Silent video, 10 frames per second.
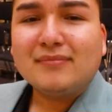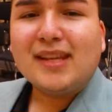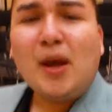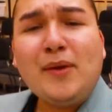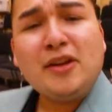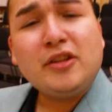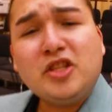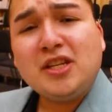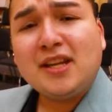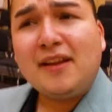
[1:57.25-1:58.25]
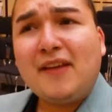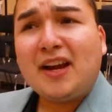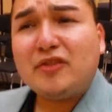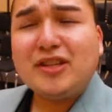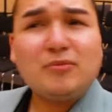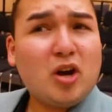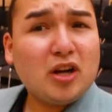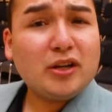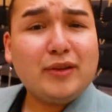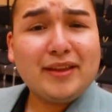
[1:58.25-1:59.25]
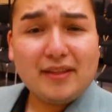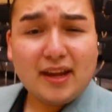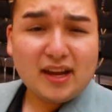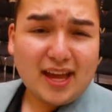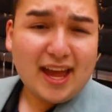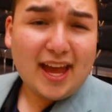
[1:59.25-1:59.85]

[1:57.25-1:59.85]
can't wait to the Cheesecake Factory tomorrow, I think.